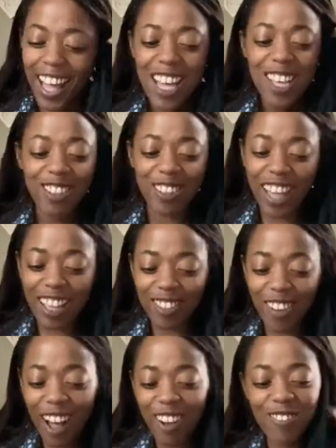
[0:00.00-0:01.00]
So that's
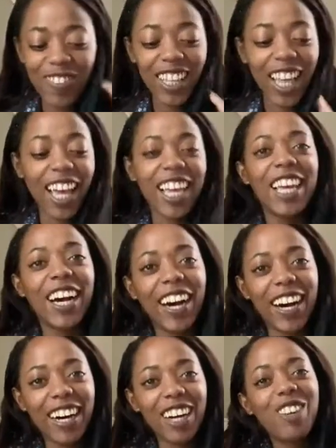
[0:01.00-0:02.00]
why I would be like,
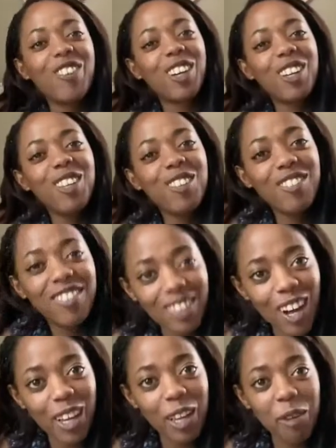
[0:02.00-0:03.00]
y'all, what are you
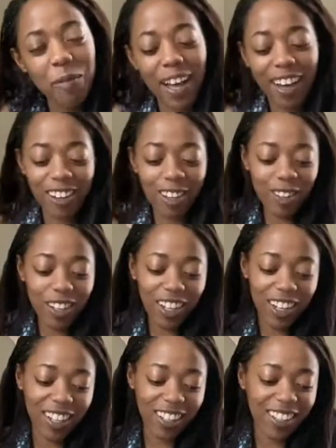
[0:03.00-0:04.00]
talking about?
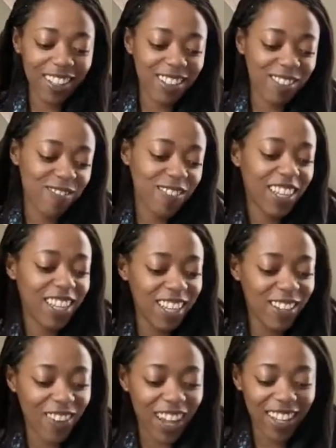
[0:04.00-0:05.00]

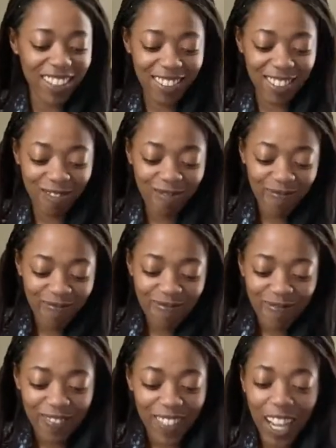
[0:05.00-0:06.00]
Anyways,
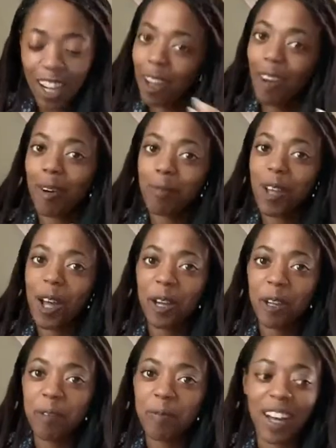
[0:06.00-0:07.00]
like, I know what I'm
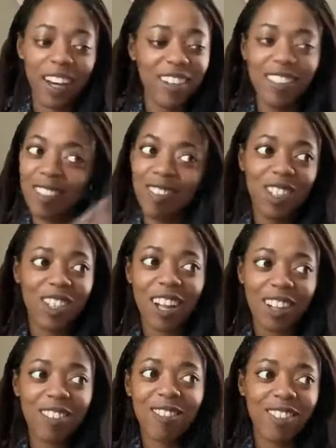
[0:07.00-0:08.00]
talking about. What
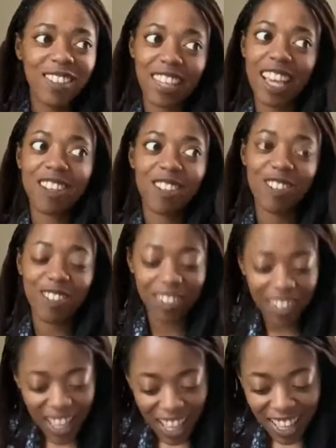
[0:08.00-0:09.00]
y'all doing is extra.
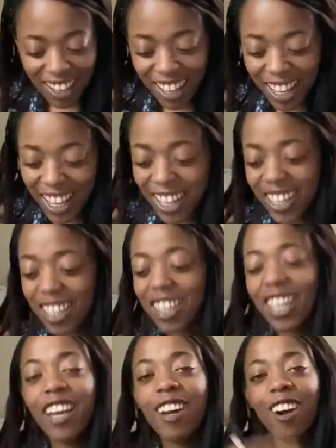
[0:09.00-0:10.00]
And
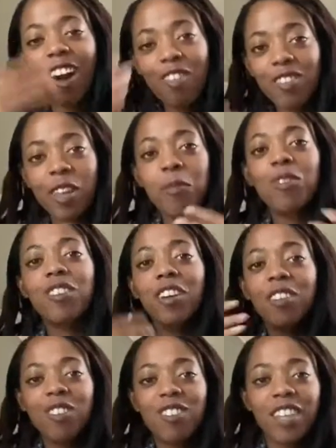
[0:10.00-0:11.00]
later I was able to
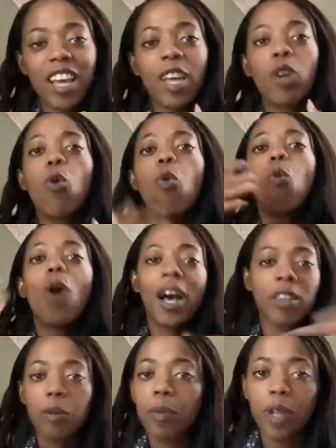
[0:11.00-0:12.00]
understand why
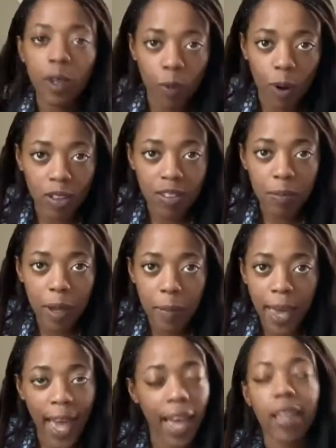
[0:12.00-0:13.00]
they're putting words in my
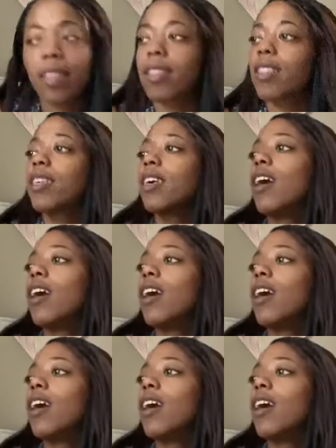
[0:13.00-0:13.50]
math.